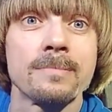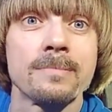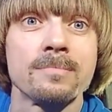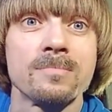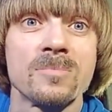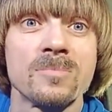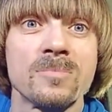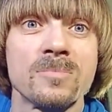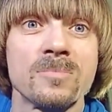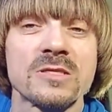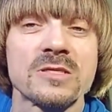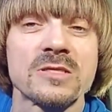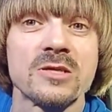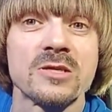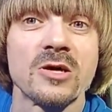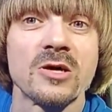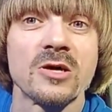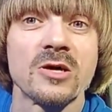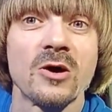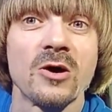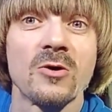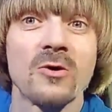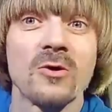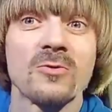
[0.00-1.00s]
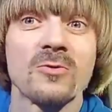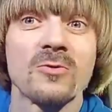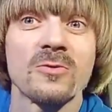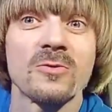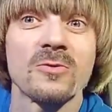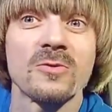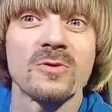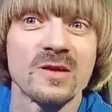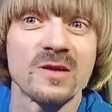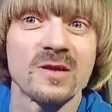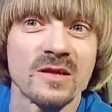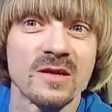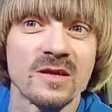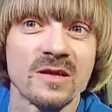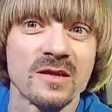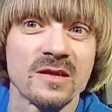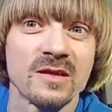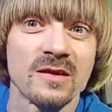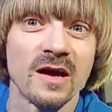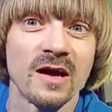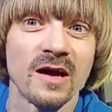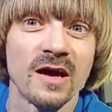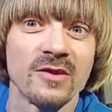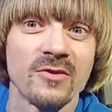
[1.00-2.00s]
So I
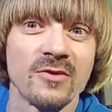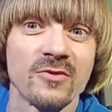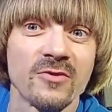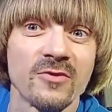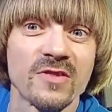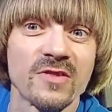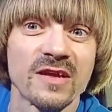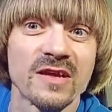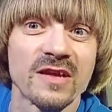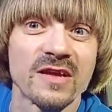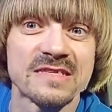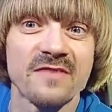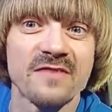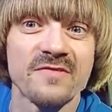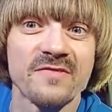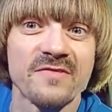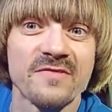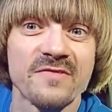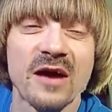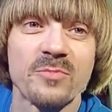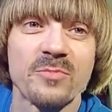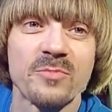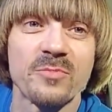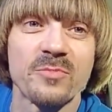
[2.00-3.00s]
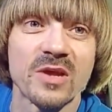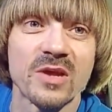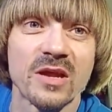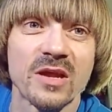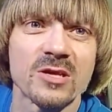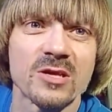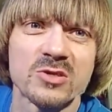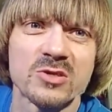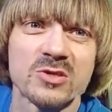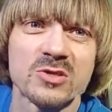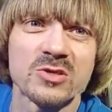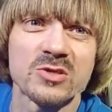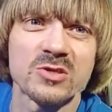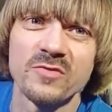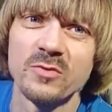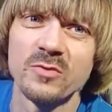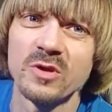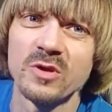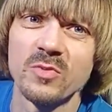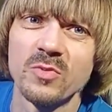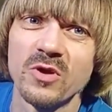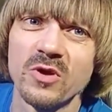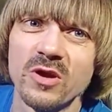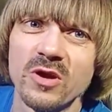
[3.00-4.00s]
know they at least have that, but I'm not sure if you can
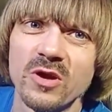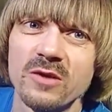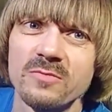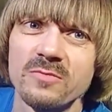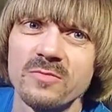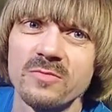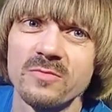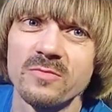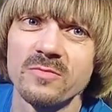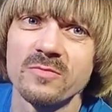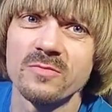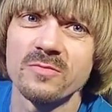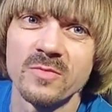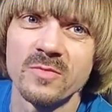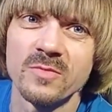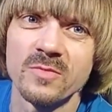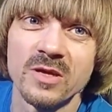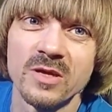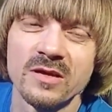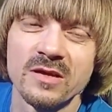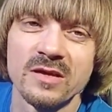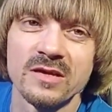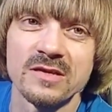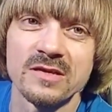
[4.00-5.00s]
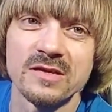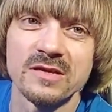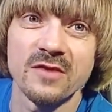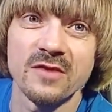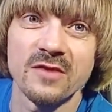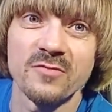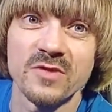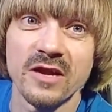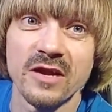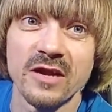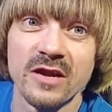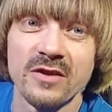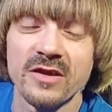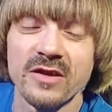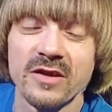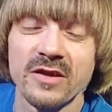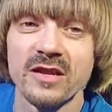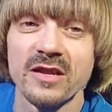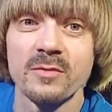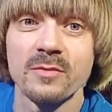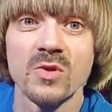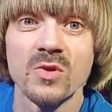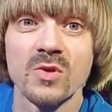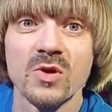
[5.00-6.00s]
put up his stuff without it getting
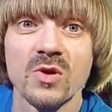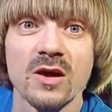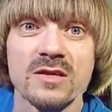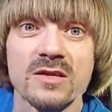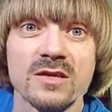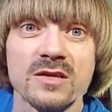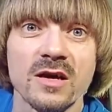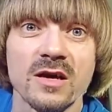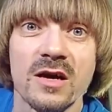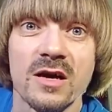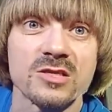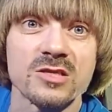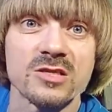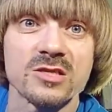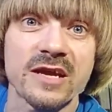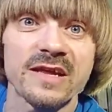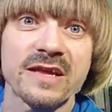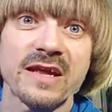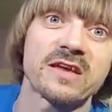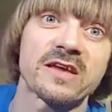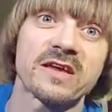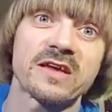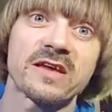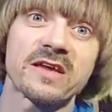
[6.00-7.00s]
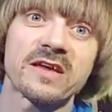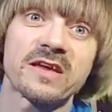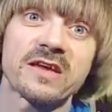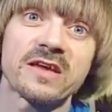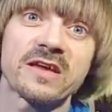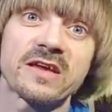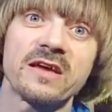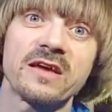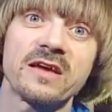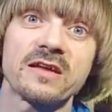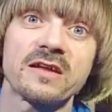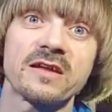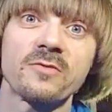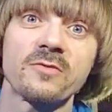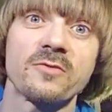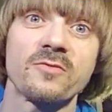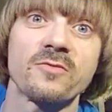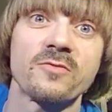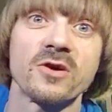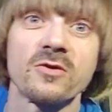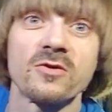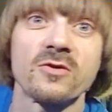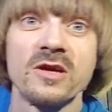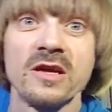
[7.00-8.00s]
blocked. I'll check it out, and I will.
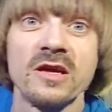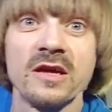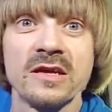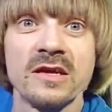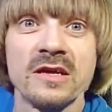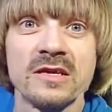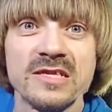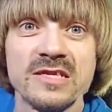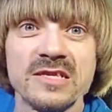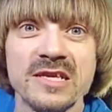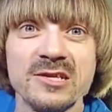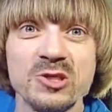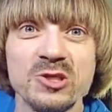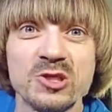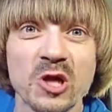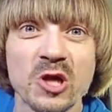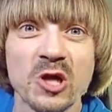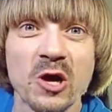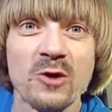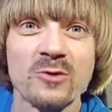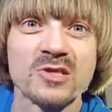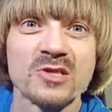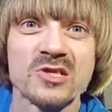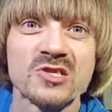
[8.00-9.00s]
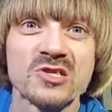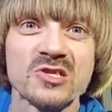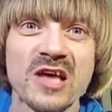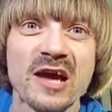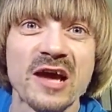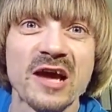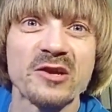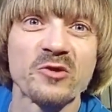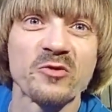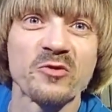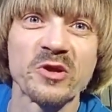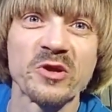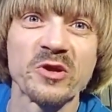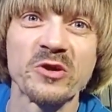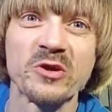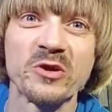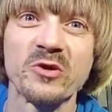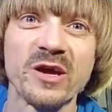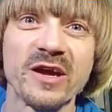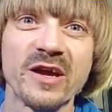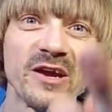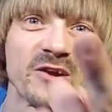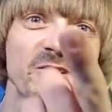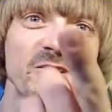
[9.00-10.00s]
Dean Jones, is that your real
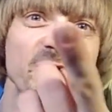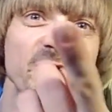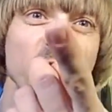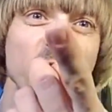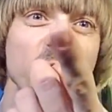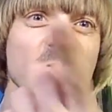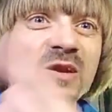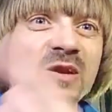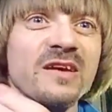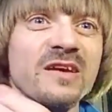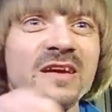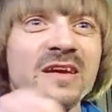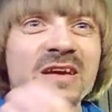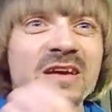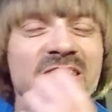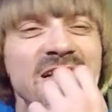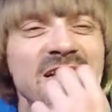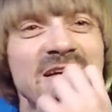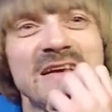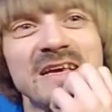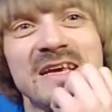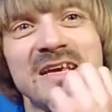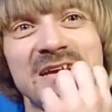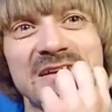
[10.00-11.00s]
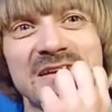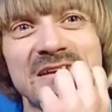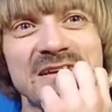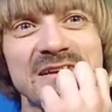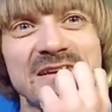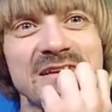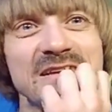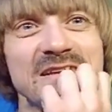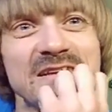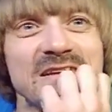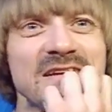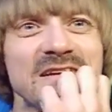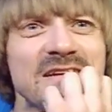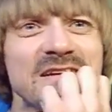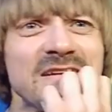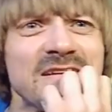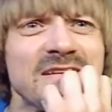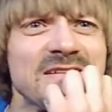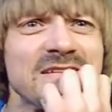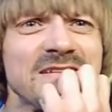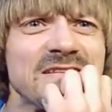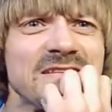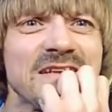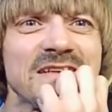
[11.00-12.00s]
hair? Everybody can
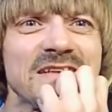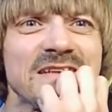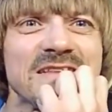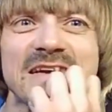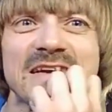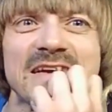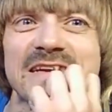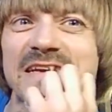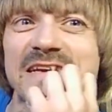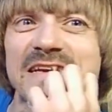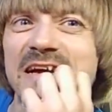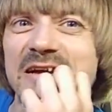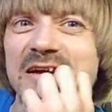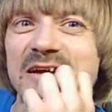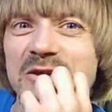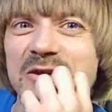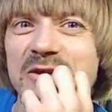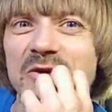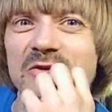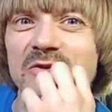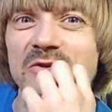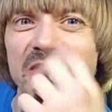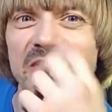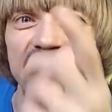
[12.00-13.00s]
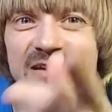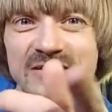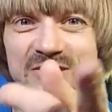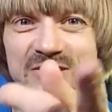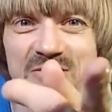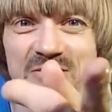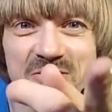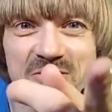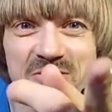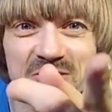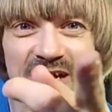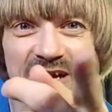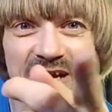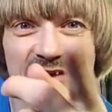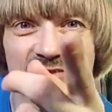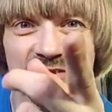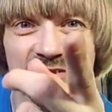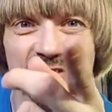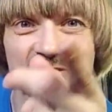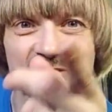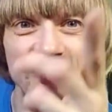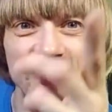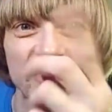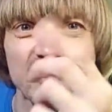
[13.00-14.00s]
let that guy know the answer down there
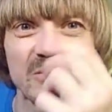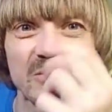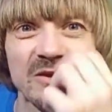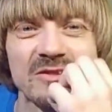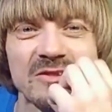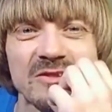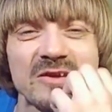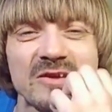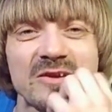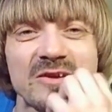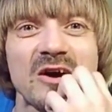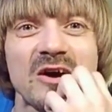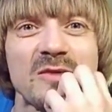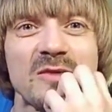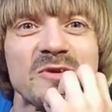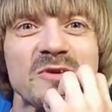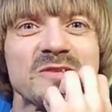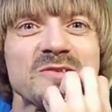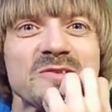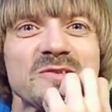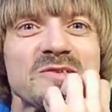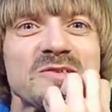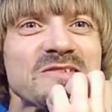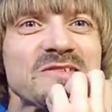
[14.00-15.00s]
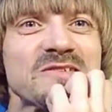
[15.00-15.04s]
in the comments,